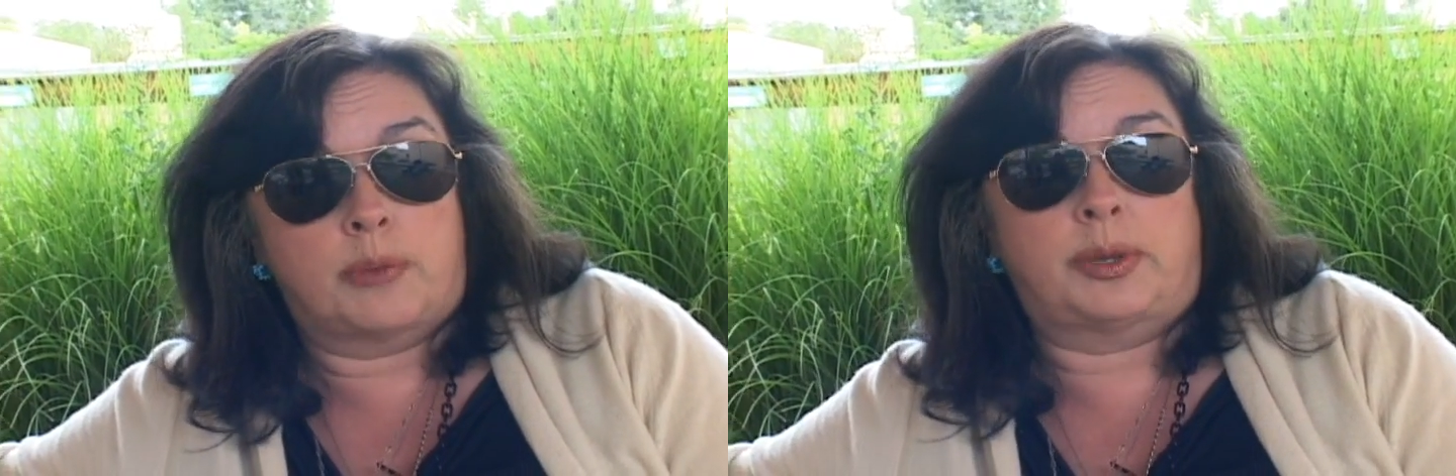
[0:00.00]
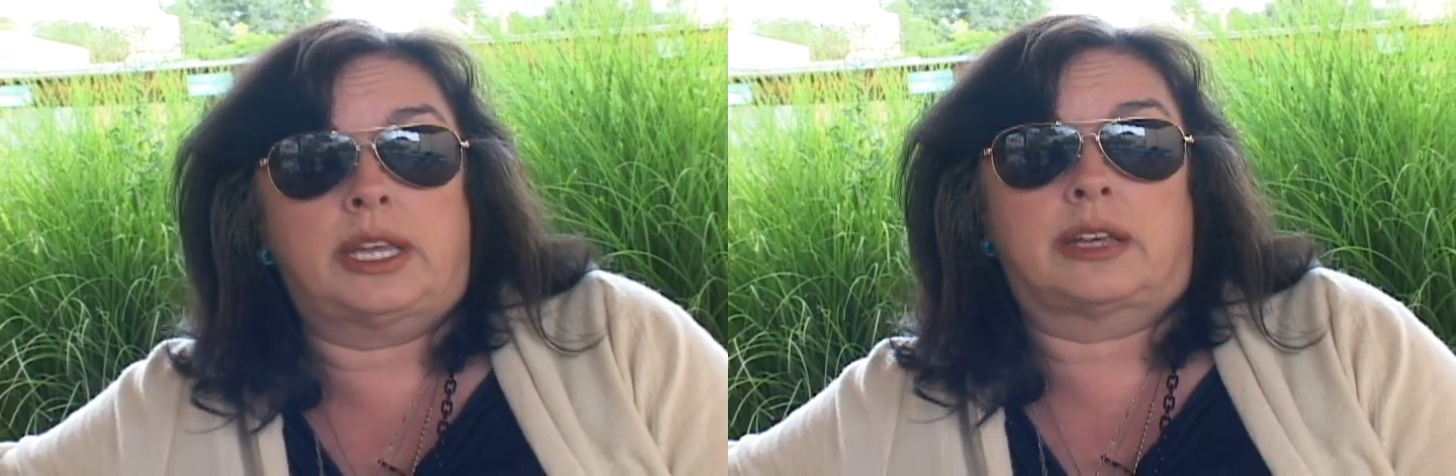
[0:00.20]

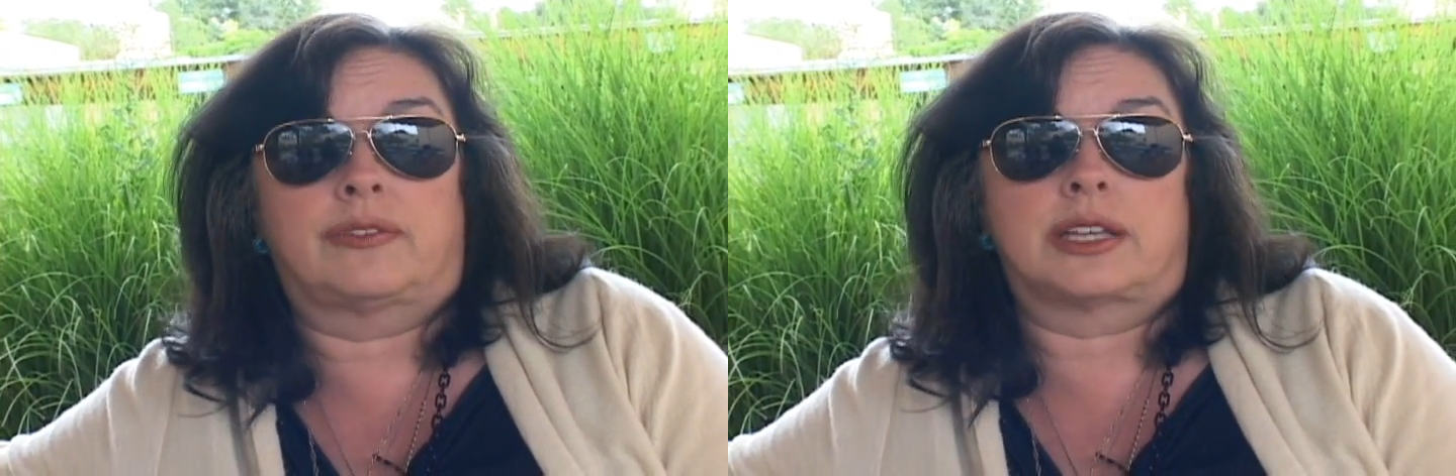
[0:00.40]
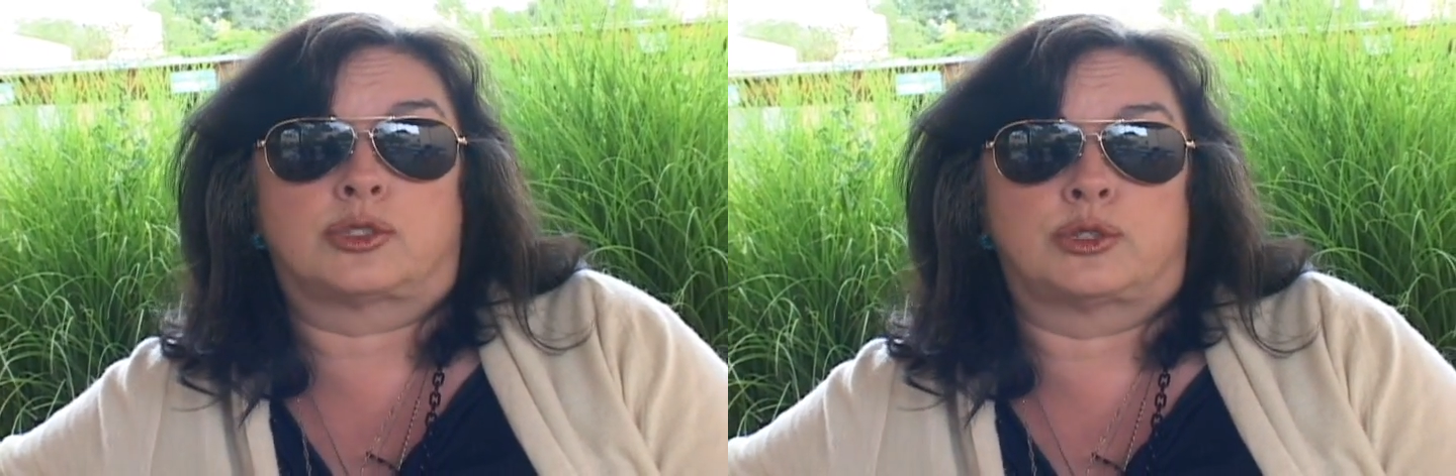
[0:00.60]
peak of
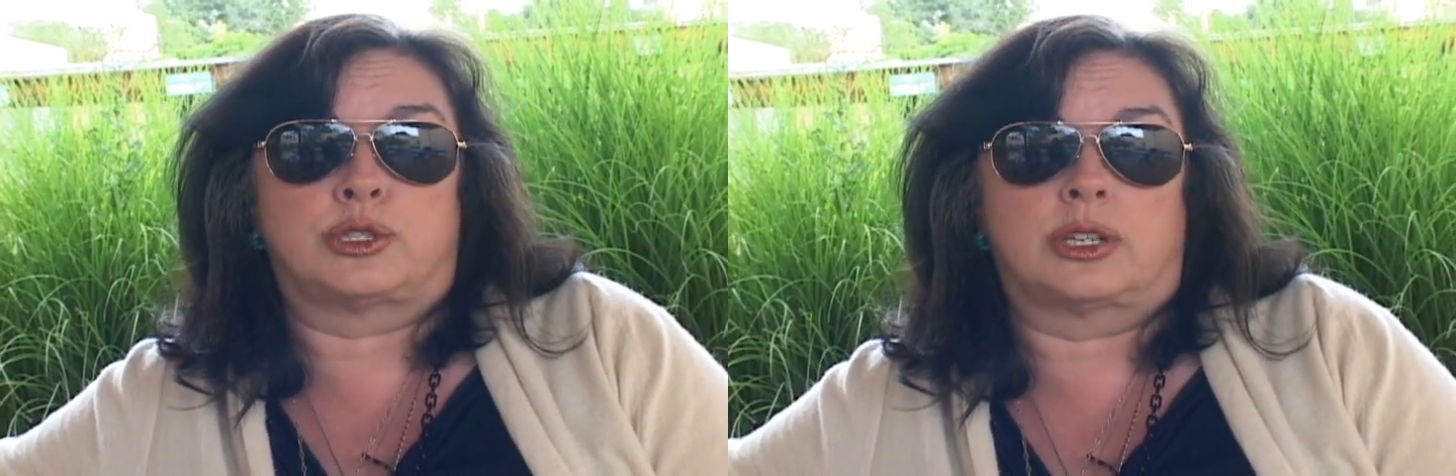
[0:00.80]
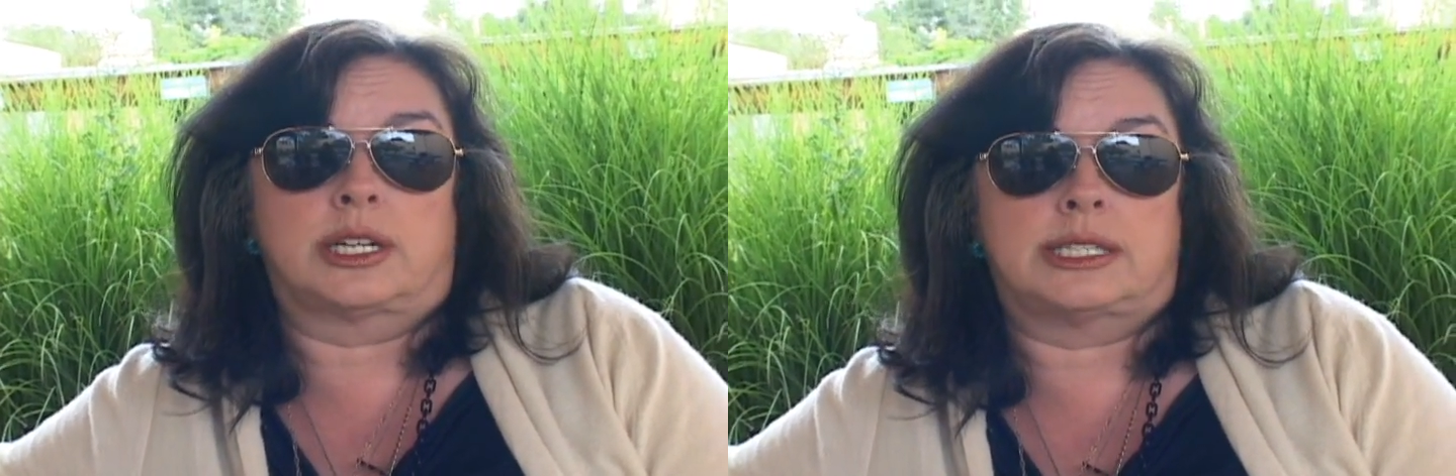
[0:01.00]

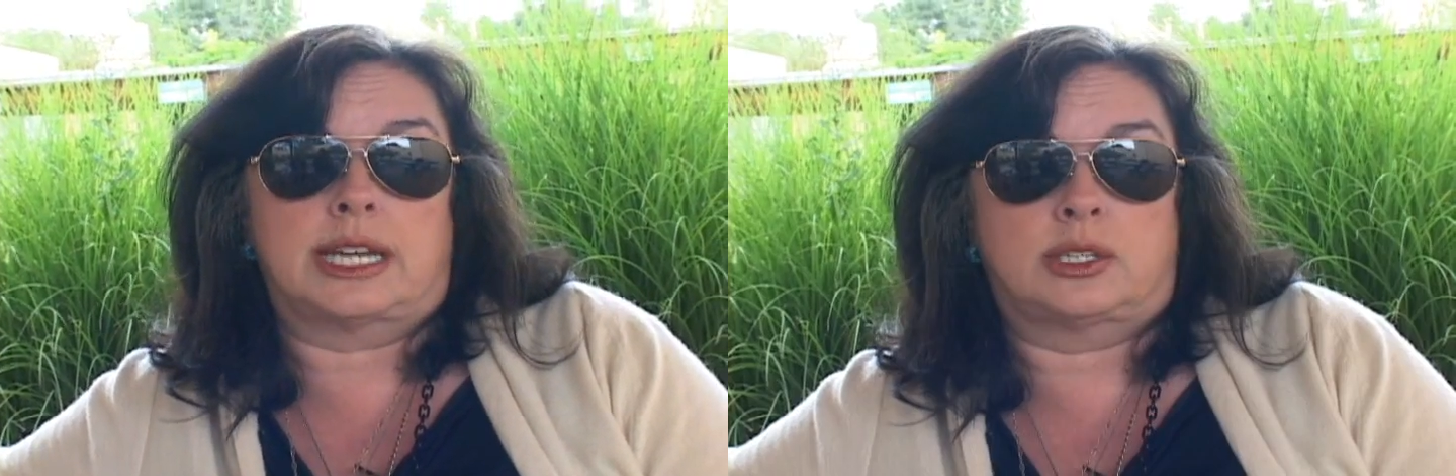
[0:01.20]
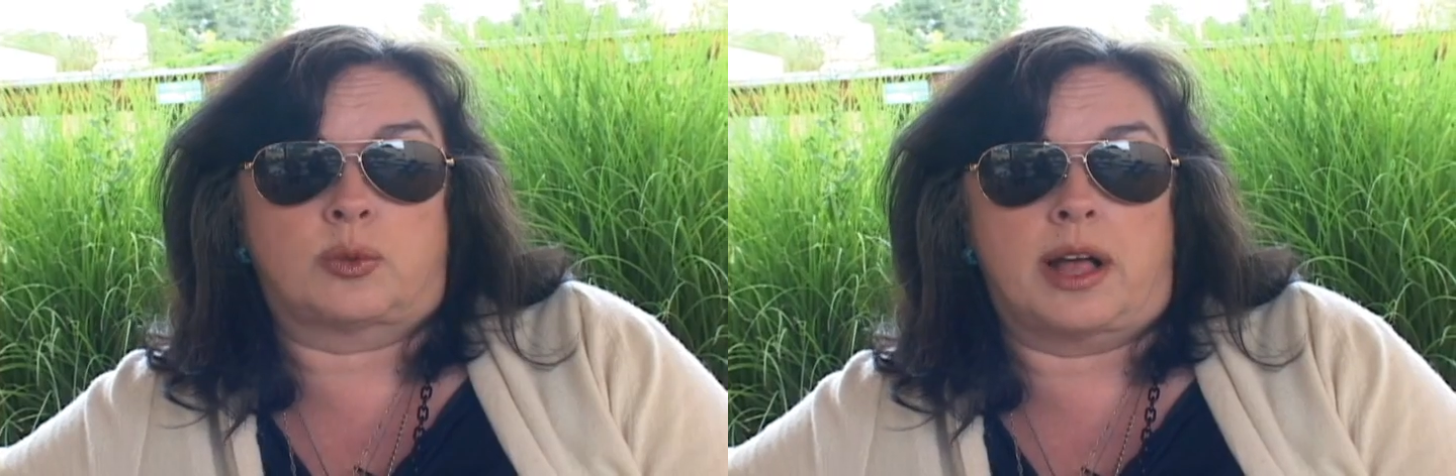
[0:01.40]
estrogen on
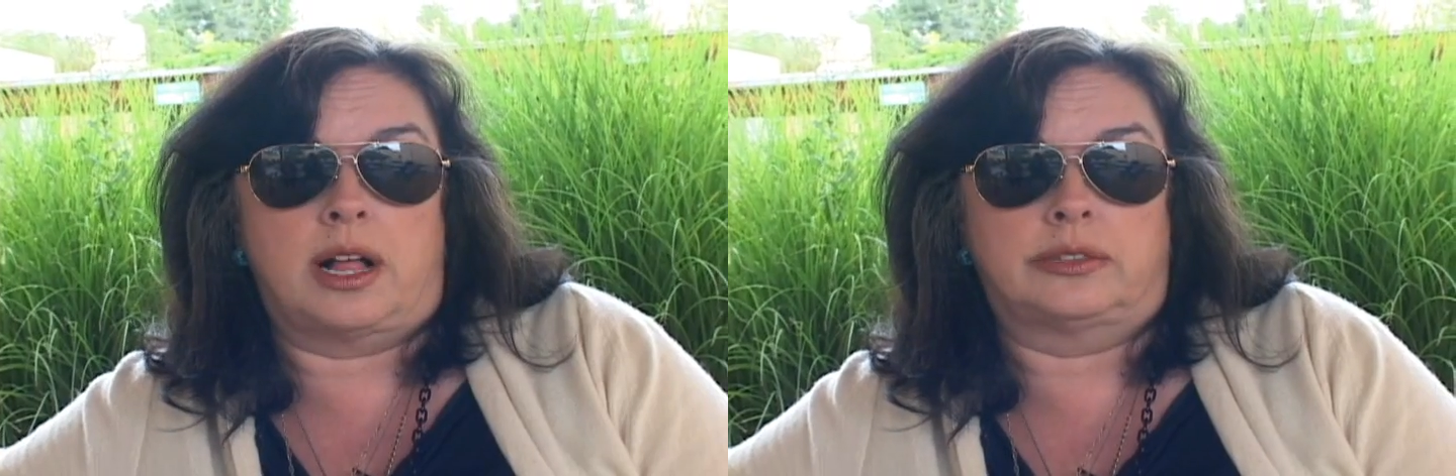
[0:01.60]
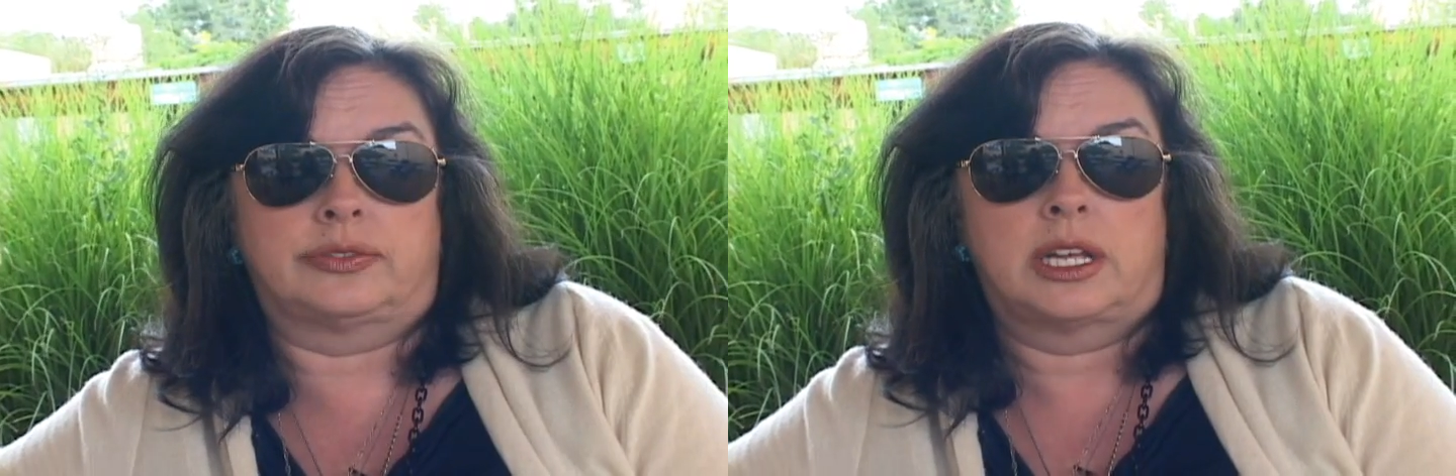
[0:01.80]
day
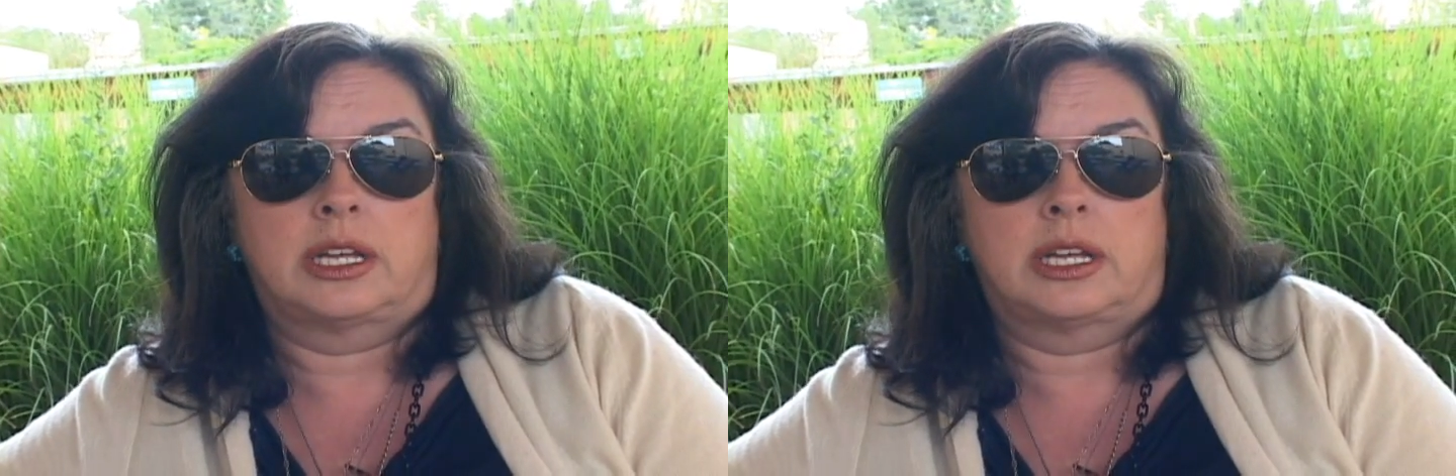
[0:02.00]
12